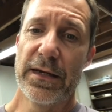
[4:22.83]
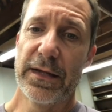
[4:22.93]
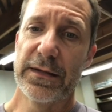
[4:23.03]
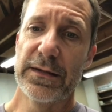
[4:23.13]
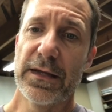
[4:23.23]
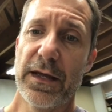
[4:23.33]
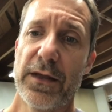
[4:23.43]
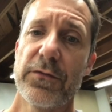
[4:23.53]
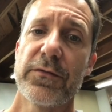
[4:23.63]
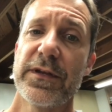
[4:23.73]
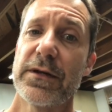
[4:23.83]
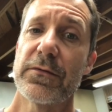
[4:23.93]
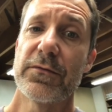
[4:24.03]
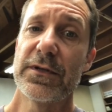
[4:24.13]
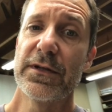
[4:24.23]
And then the other thing I'm
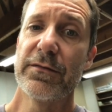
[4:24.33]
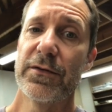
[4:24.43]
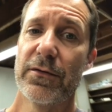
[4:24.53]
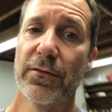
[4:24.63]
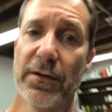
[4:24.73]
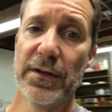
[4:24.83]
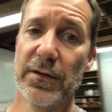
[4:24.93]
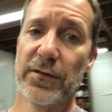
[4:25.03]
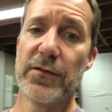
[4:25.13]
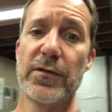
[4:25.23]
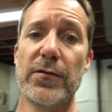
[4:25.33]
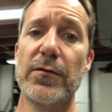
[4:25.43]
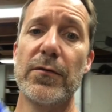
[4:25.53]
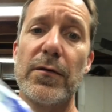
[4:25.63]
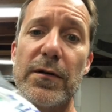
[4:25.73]
going to give you is
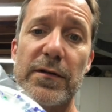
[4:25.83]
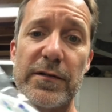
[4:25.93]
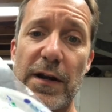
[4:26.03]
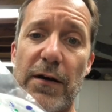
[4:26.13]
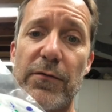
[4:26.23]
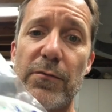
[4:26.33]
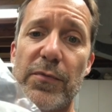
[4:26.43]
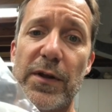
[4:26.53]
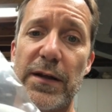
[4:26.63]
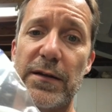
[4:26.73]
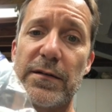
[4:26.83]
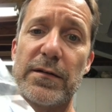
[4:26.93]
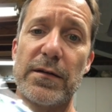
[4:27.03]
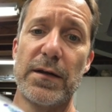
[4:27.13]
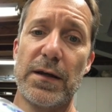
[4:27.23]
2 styrofoam
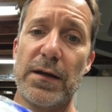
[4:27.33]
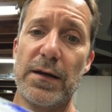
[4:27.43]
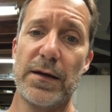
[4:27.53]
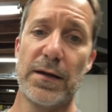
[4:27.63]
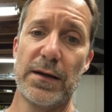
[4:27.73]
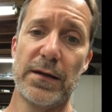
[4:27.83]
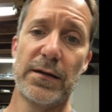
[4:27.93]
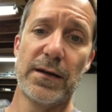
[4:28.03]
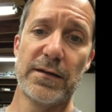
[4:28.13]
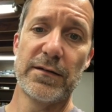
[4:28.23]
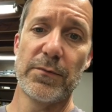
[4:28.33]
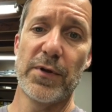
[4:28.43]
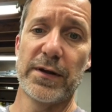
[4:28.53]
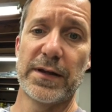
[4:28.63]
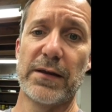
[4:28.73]
plates in a
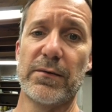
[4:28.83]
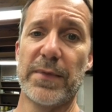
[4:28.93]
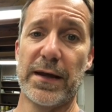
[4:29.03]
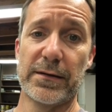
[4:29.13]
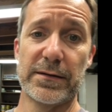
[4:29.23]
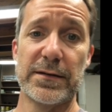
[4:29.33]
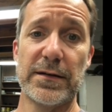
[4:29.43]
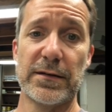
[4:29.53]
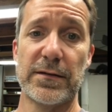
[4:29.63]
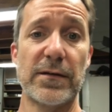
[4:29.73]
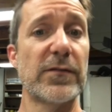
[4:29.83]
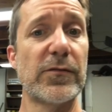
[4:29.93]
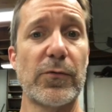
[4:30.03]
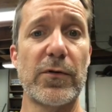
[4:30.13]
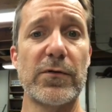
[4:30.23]
Ziploc gallon bag like this. And this
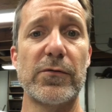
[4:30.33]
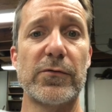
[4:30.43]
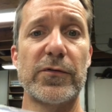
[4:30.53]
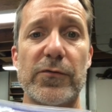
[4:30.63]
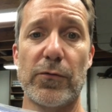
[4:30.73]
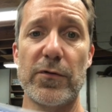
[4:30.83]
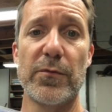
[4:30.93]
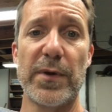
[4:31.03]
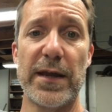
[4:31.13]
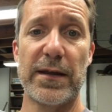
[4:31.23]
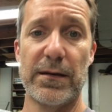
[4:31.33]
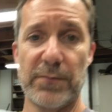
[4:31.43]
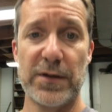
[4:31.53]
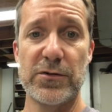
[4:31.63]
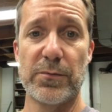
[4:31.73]
is where you'll store your paint and
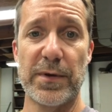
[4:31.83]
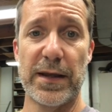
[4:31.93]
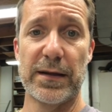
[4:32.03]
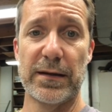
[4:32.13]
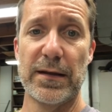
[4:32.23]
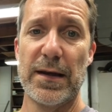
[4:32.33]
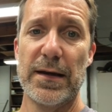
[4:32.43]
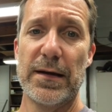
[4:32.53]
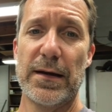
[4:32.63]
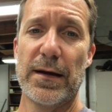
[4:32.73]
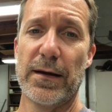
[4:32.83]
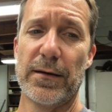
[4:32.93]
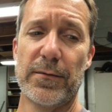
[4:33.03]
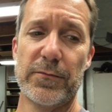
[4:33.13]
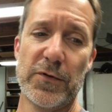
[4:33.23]
mix your paint.
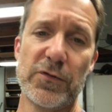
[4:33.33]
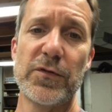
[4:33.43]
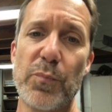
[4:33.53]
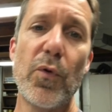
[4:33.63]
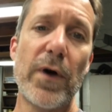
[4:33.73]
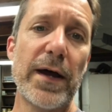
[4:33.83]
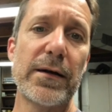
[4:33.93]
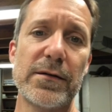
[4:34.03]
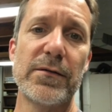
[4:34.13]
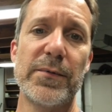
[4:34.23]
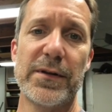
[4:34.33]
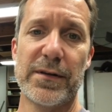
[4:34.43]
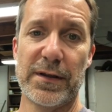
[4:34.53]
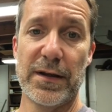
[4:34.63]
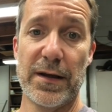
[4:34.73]
You'll just pour out a little bit of
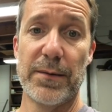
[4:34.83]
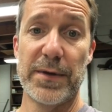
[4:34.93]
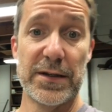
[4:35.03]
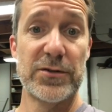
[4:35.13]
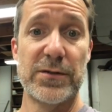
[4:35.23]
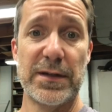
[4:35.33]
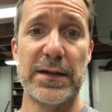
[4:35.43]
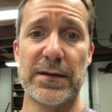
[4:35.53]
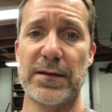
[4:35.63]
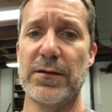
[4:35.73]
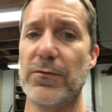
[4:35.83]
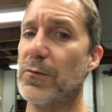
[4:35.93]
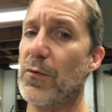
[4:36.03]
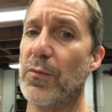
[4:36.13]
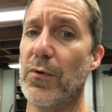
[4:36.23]
the cup as you need it. You
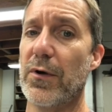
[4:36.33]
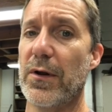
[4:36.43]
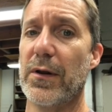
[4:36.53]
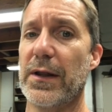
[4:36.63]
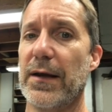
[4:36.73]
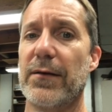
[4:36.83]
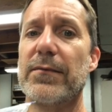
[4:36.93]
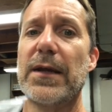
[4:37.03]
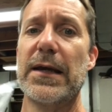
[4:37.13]
won't pour it all out.